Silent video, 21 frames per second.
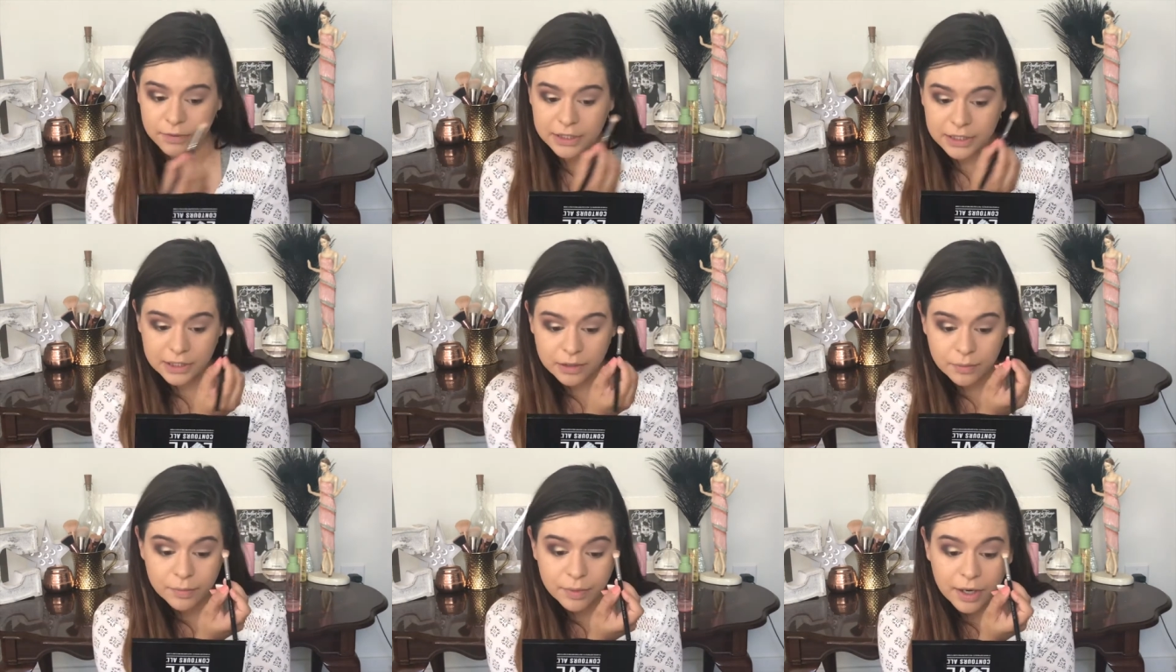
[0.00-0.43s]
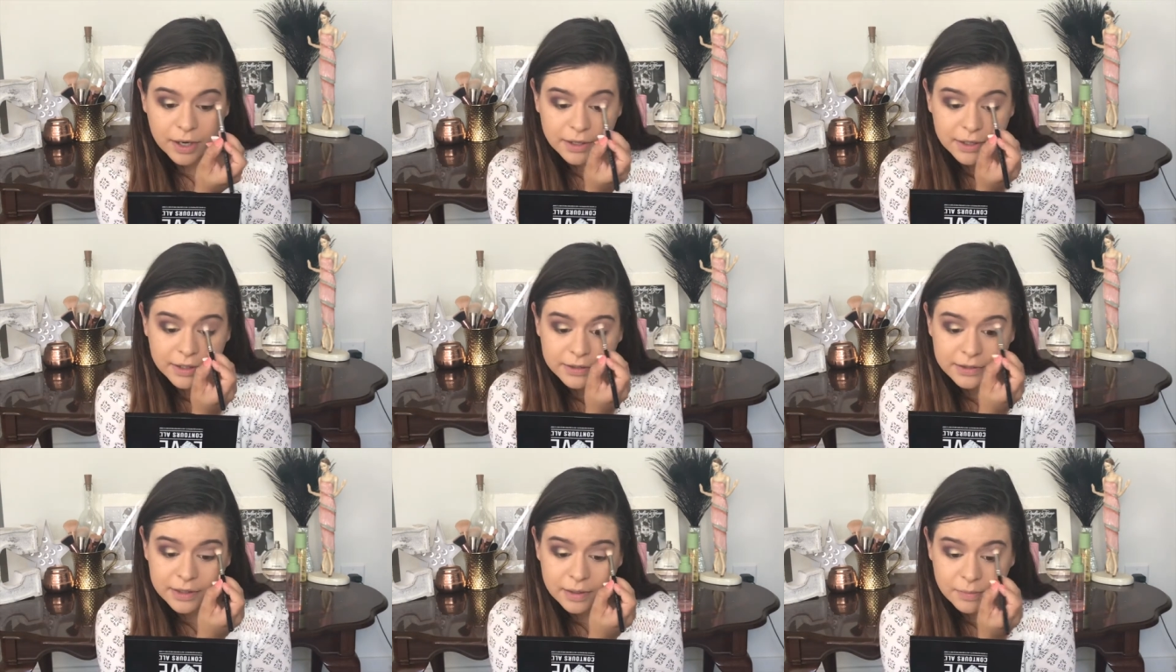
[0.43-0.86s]
We need a
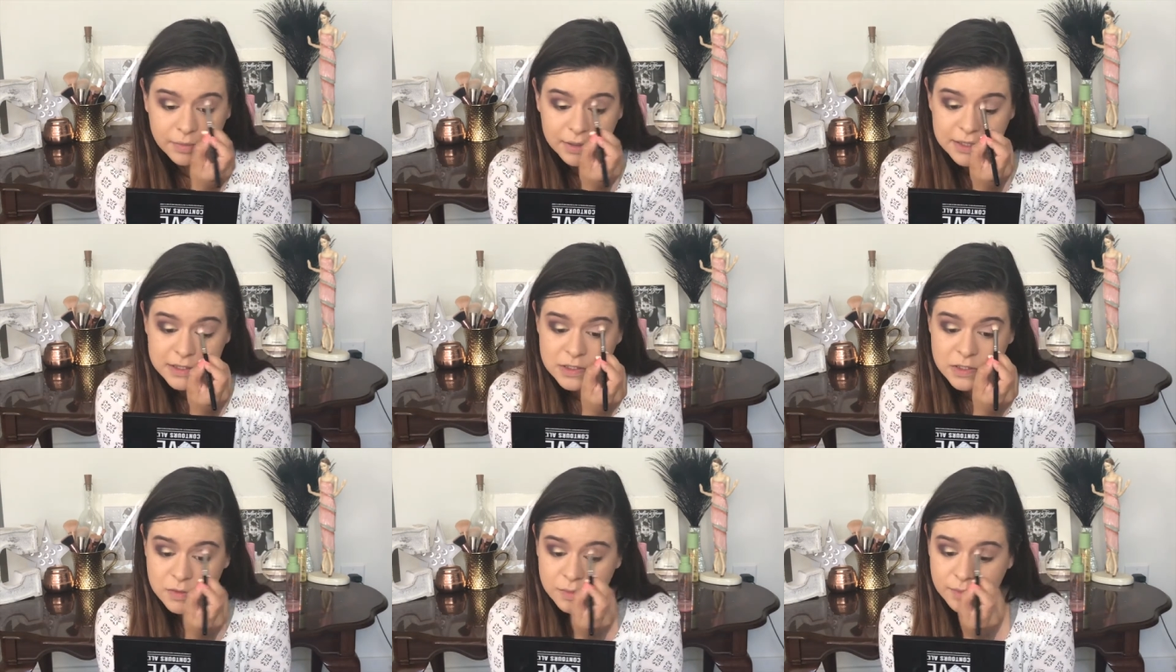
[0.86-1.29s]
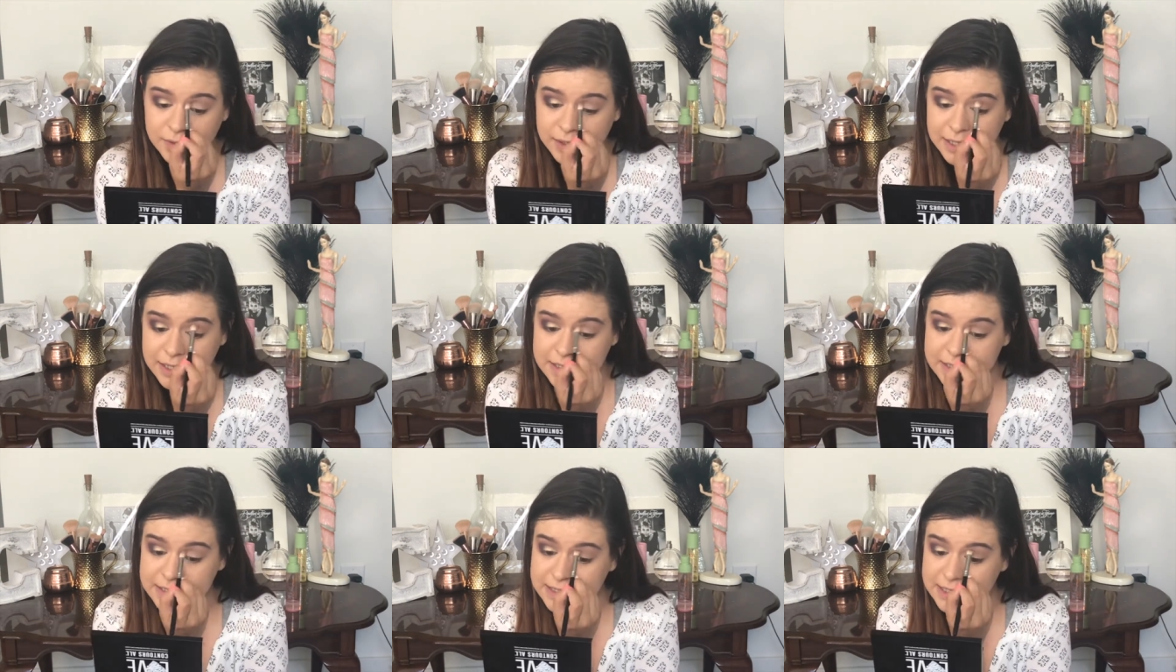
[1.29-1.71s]
product that blends super
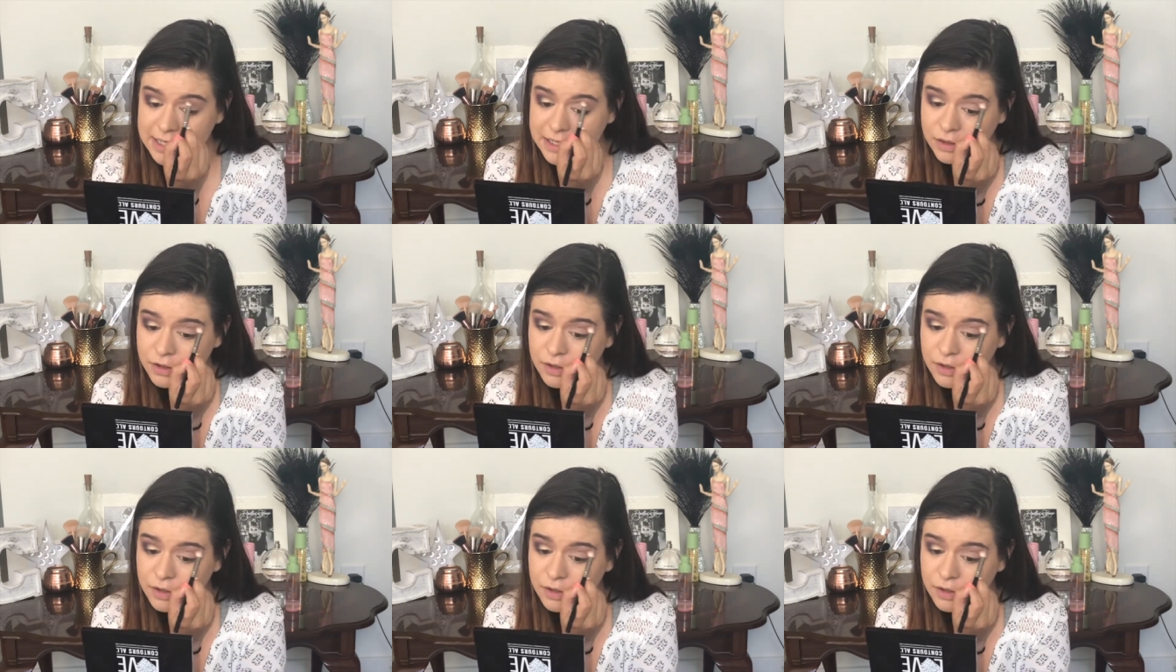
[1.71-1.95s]
nicely.